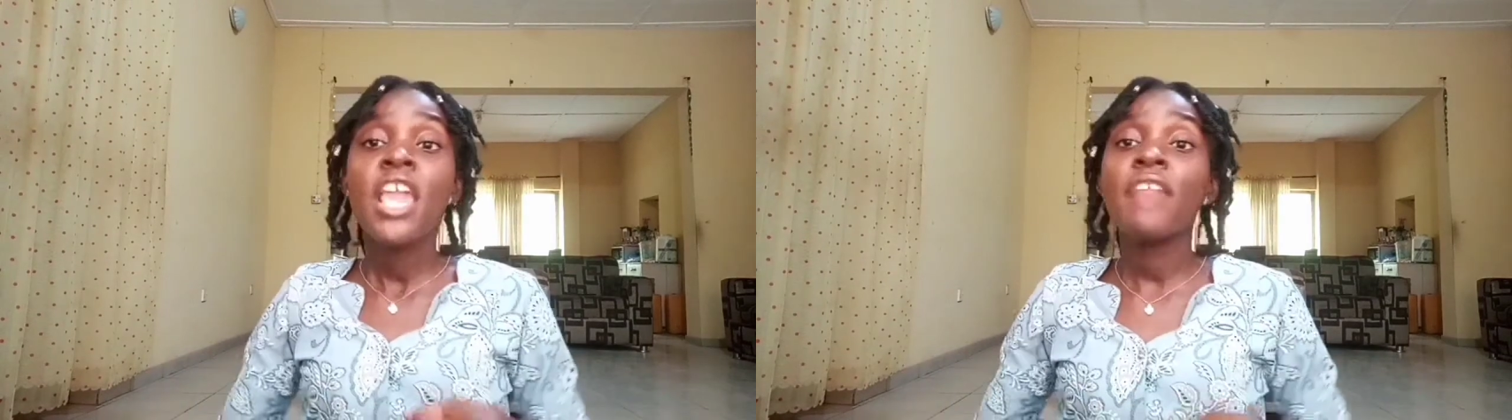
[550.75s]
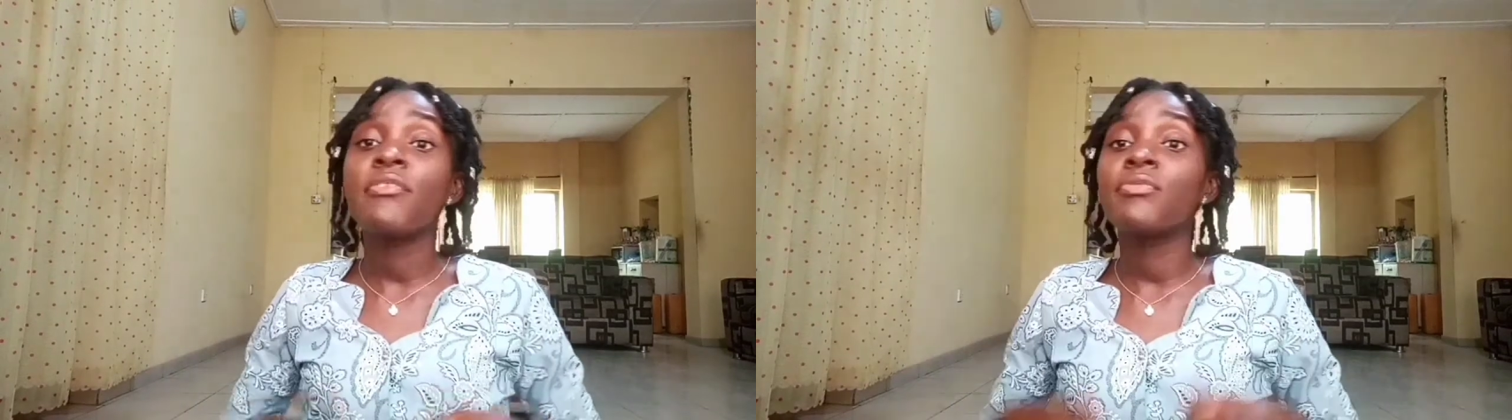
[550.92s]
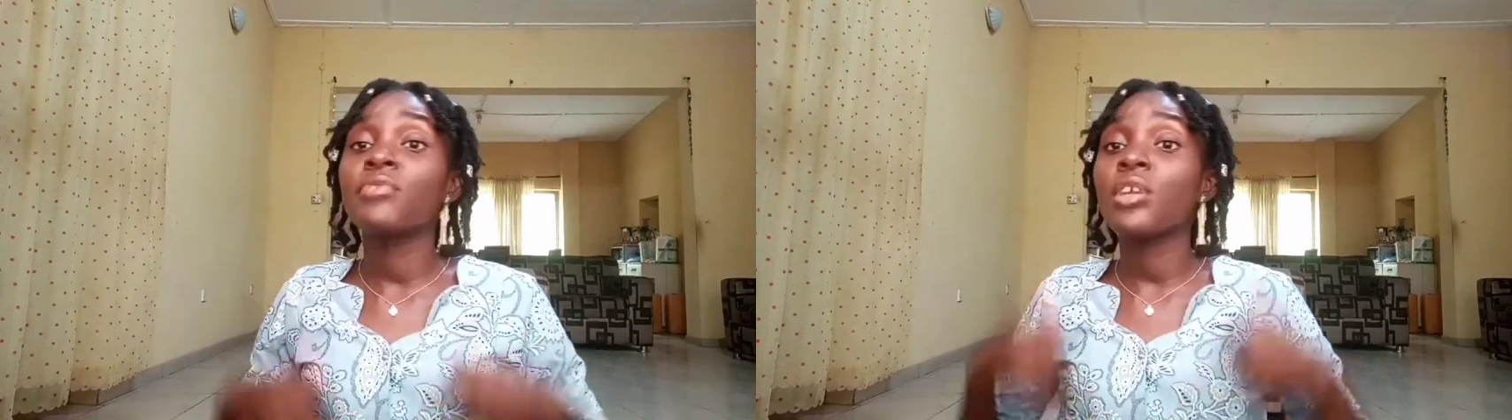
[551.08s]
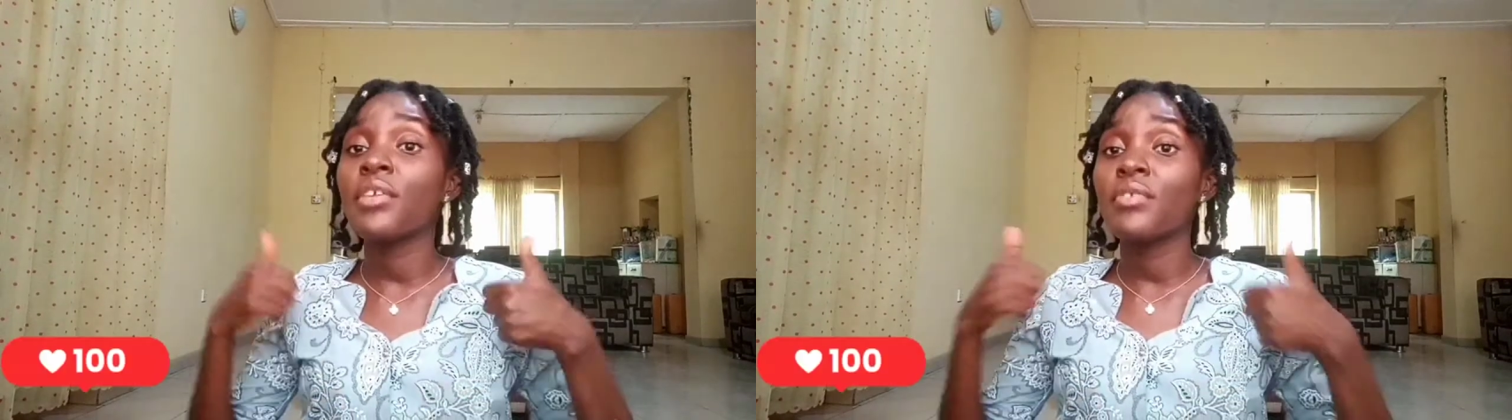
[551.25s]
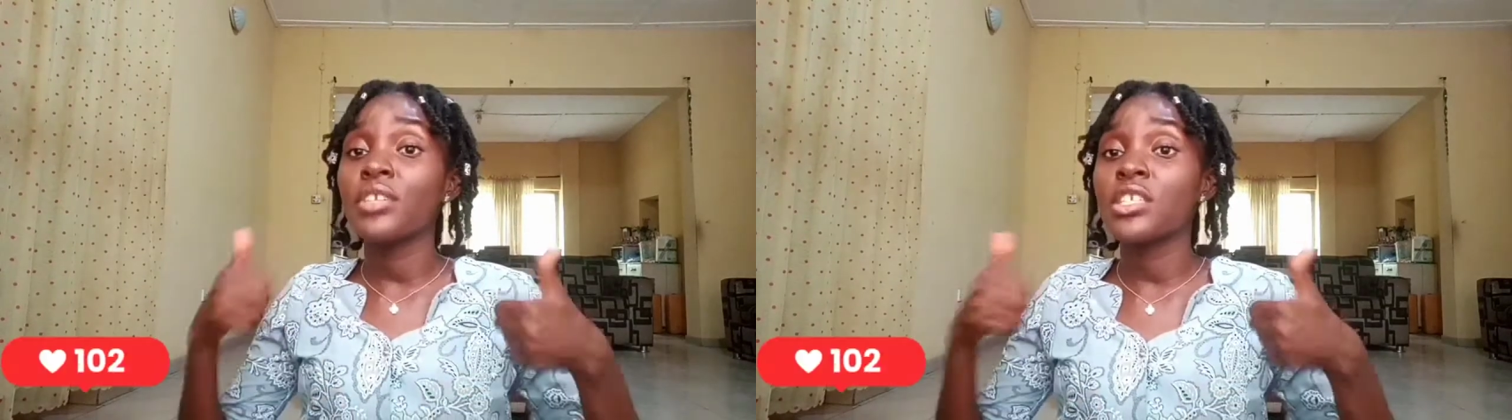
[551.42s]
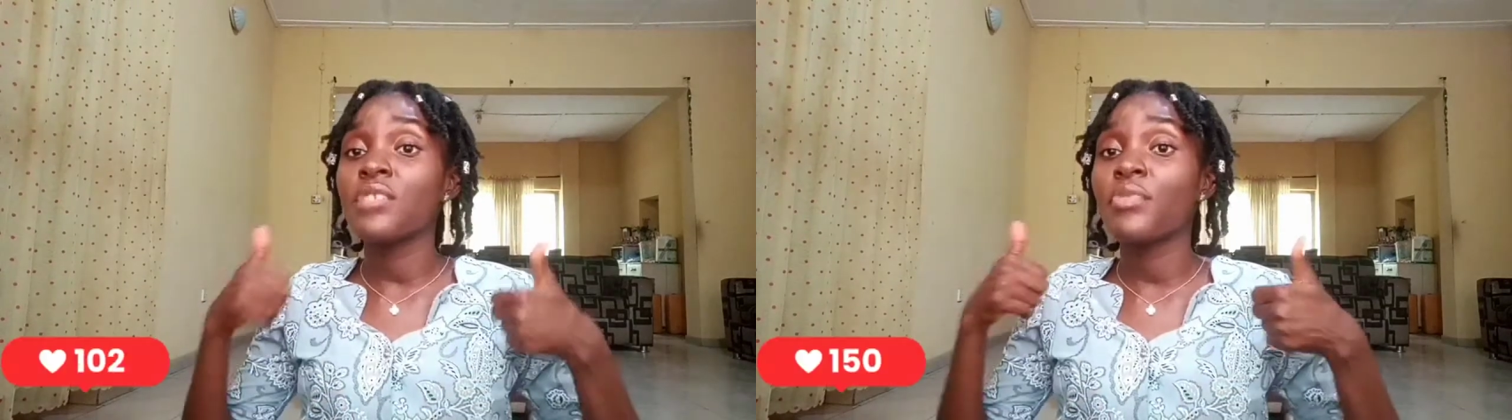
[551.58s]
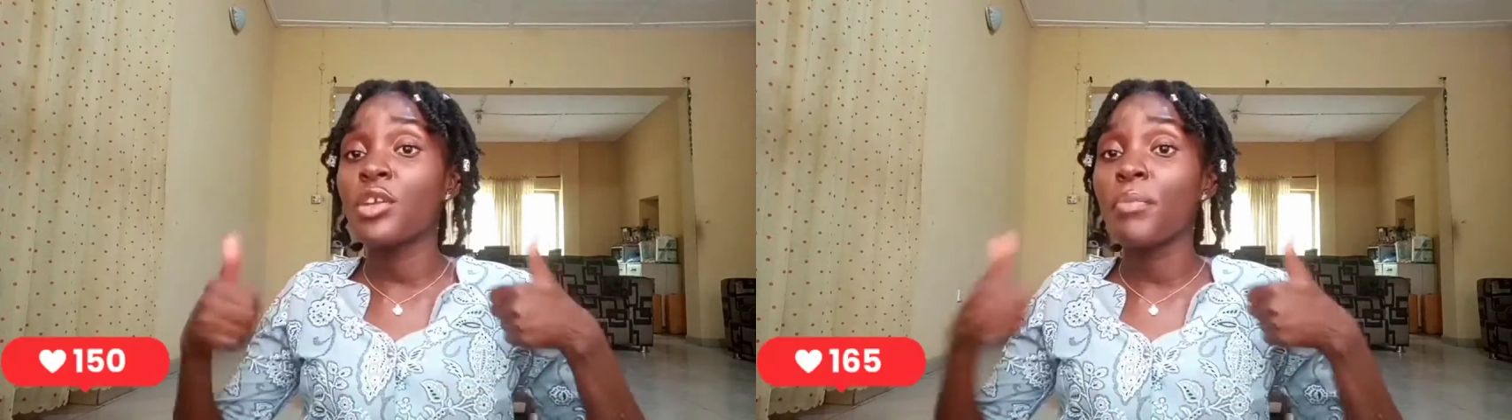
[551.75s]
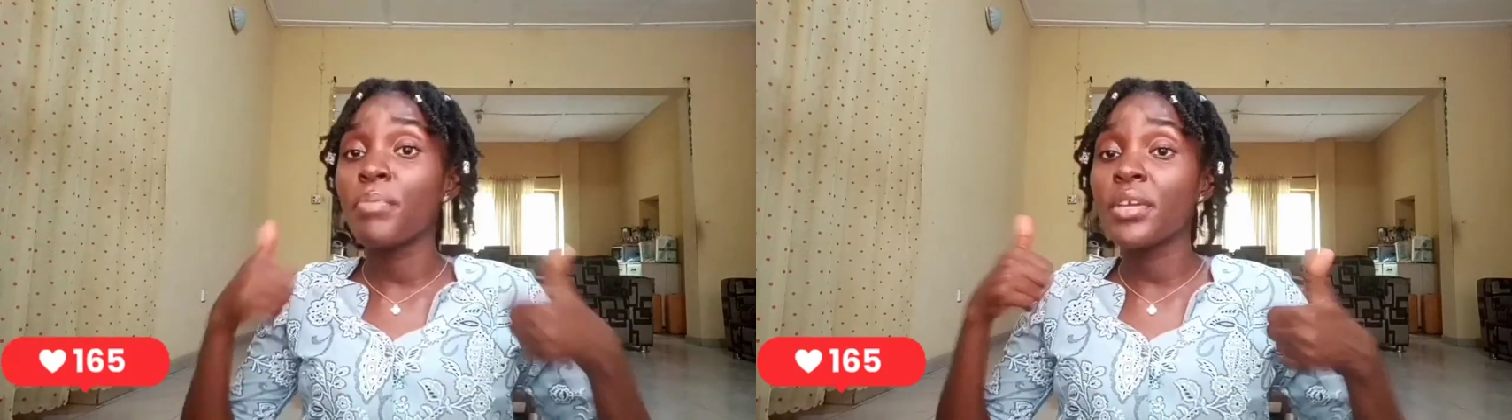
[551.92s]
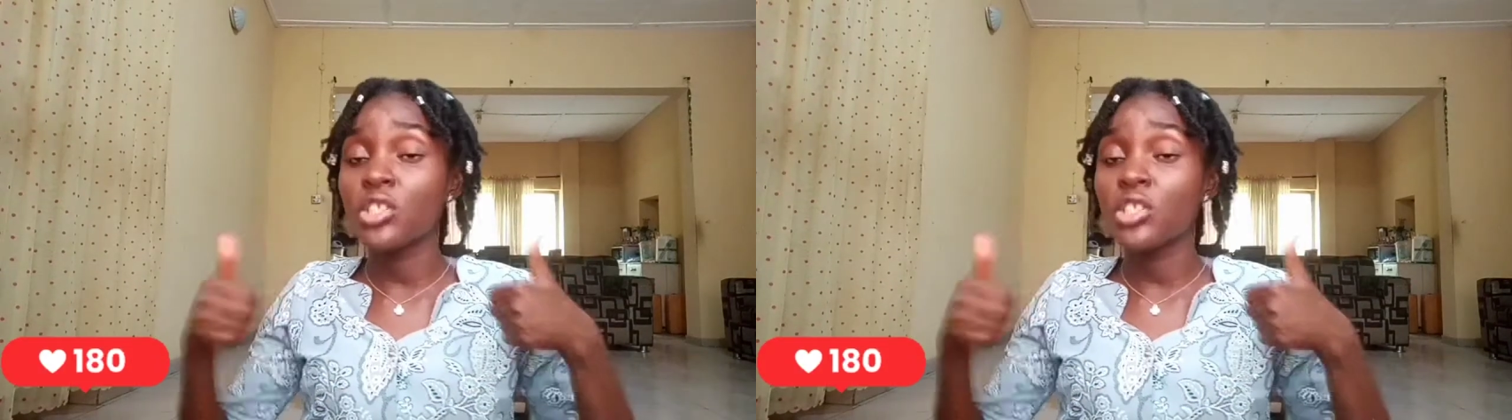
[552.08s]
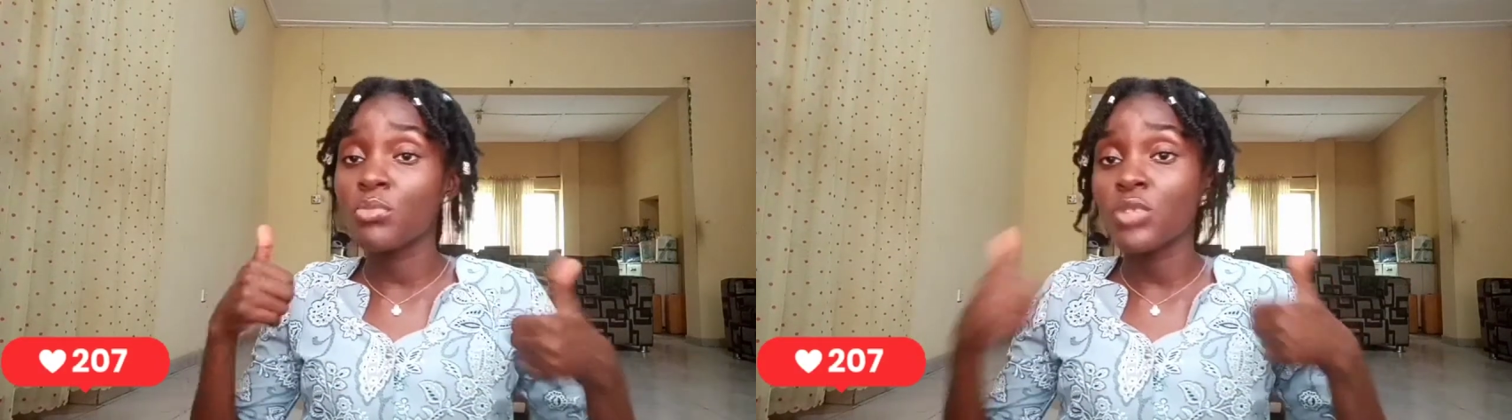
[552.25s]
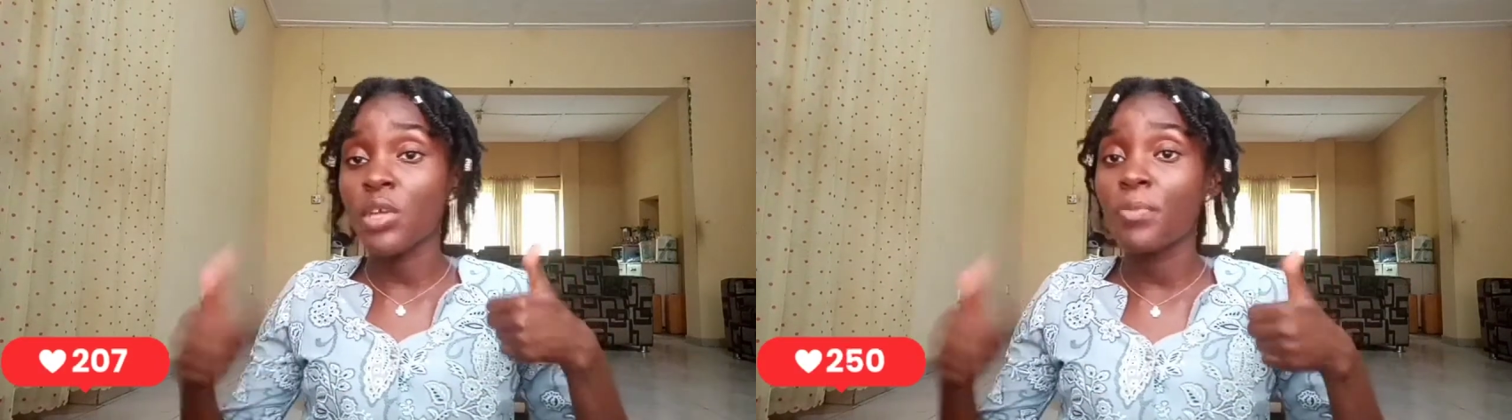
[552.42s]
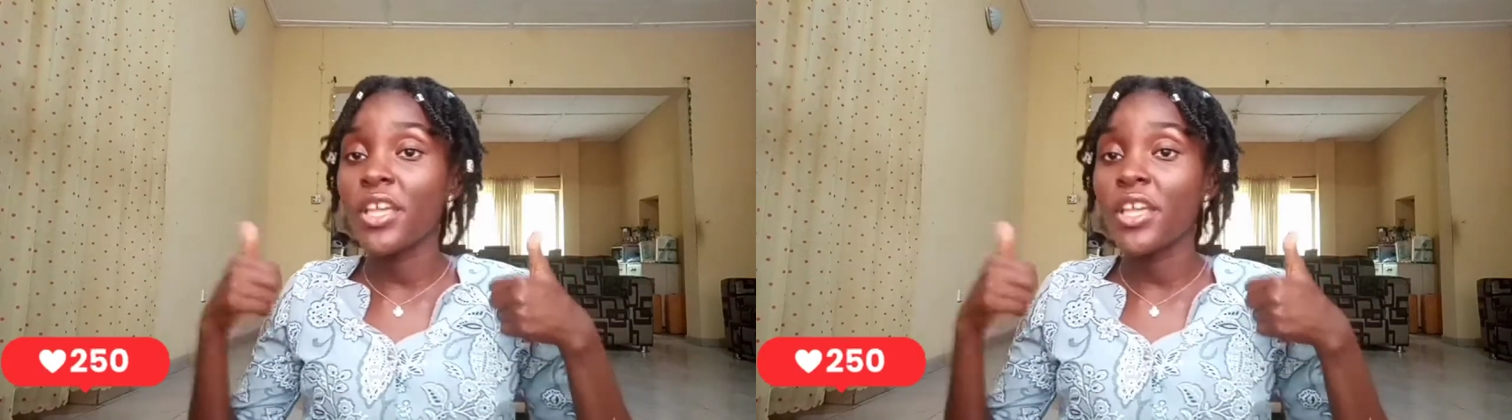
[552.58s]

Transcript: if you've not given this video a big thumbs up